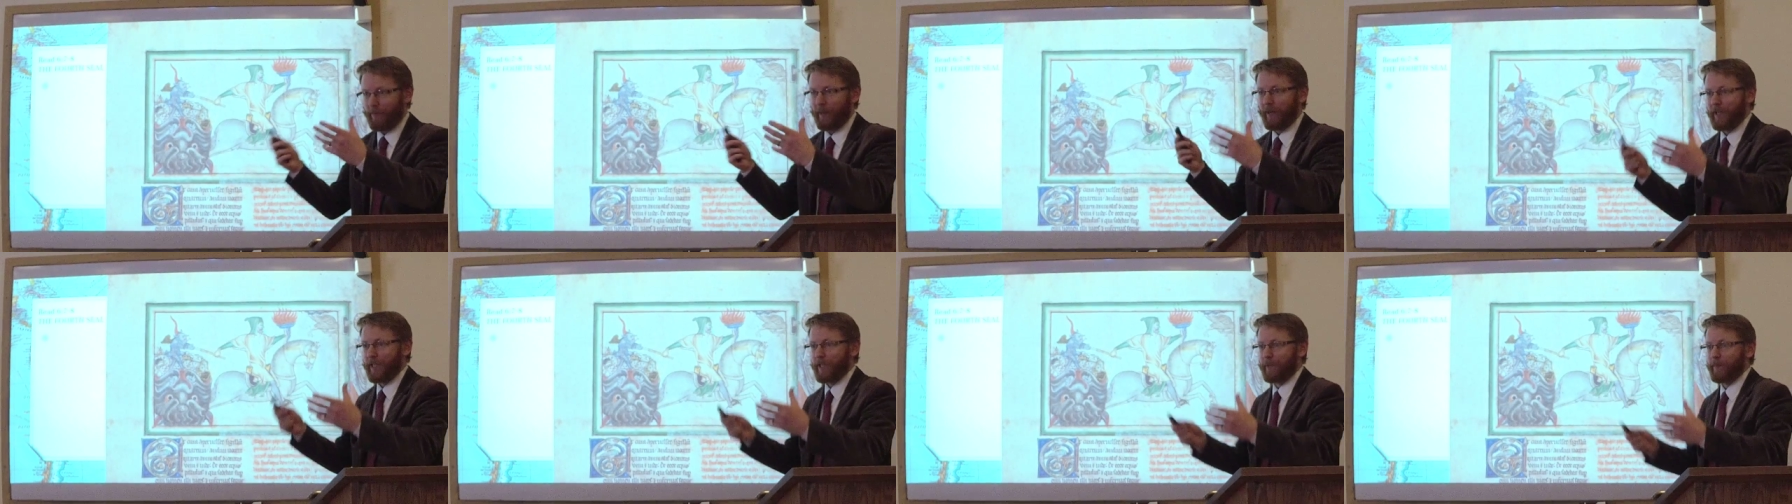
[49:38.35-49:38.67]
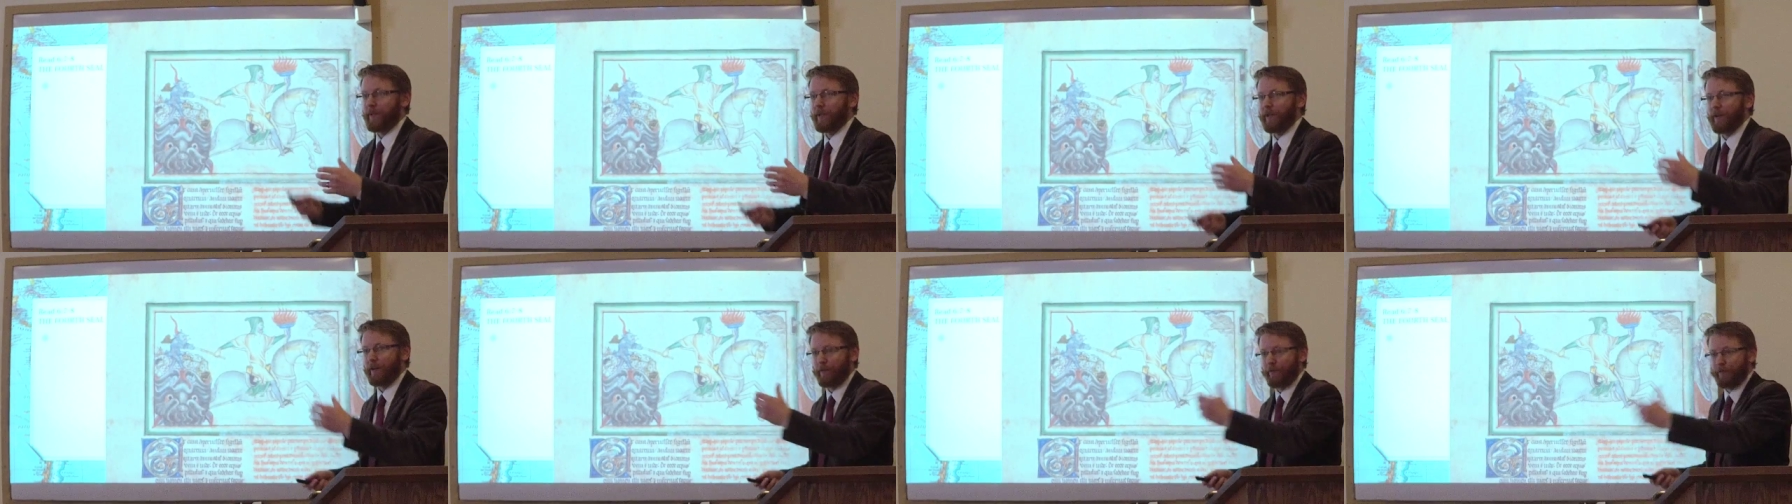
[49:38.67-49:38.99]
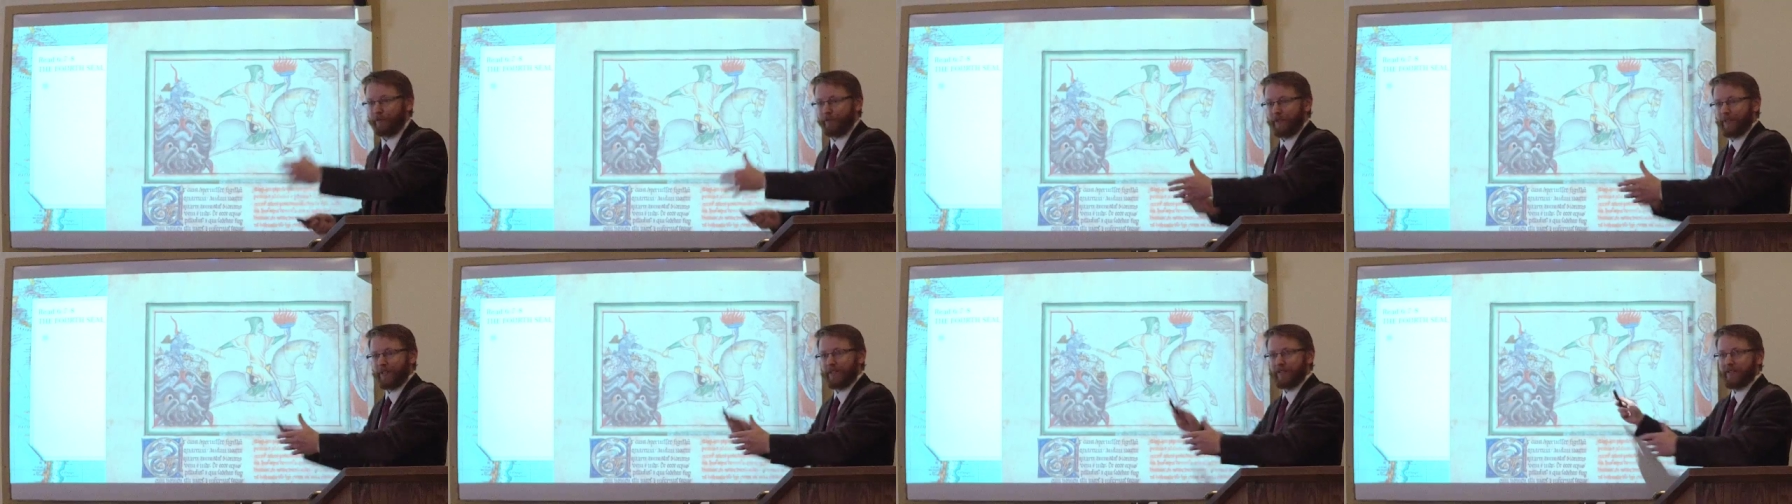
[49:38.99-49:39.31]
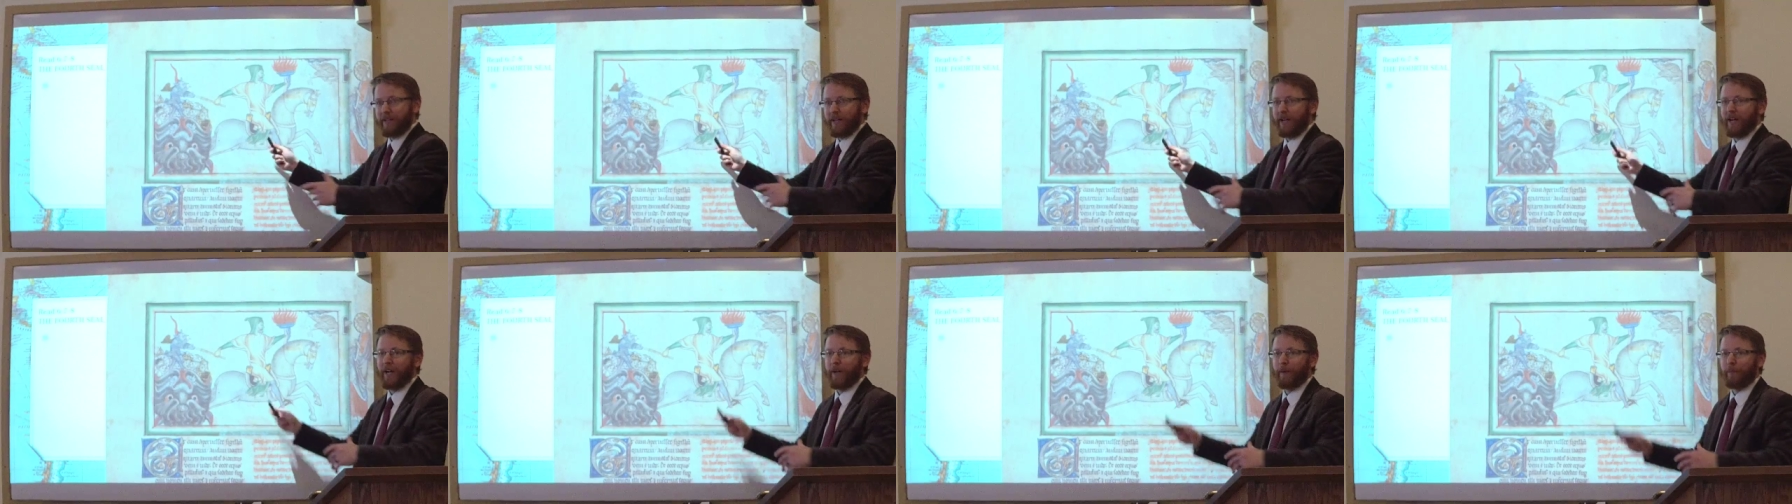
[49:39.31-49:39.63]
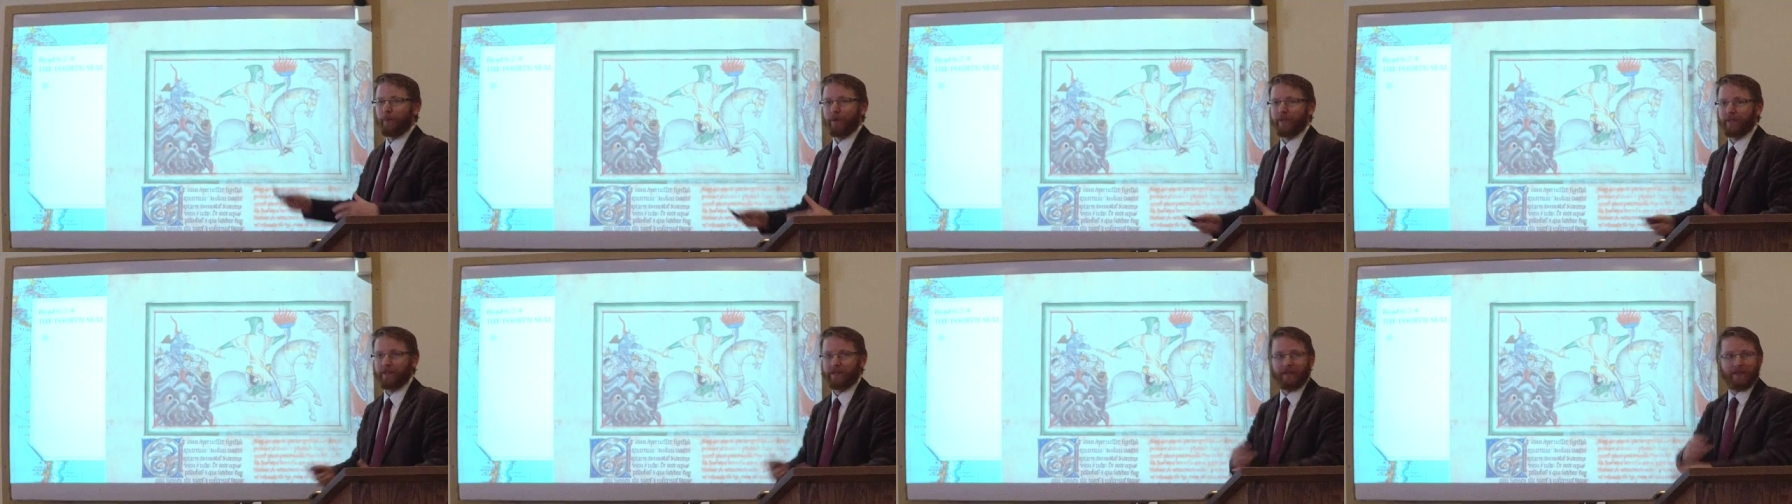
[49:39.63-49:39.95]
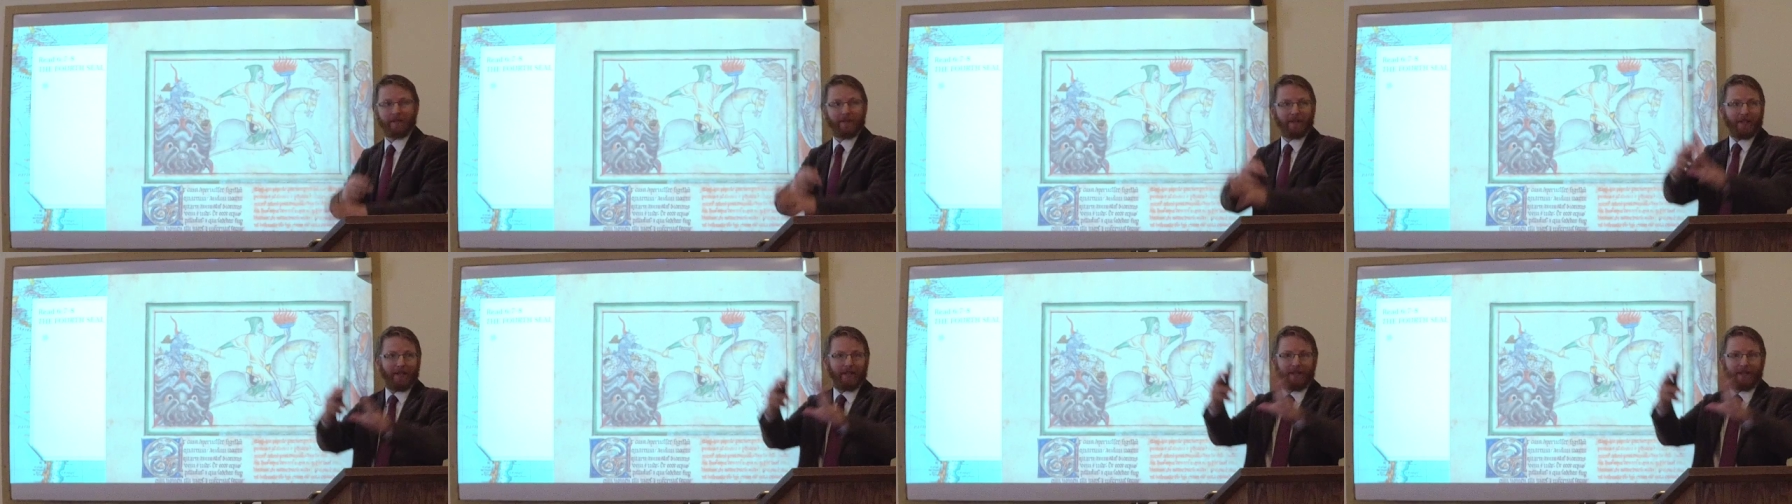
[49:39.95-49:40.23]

punishment of this time was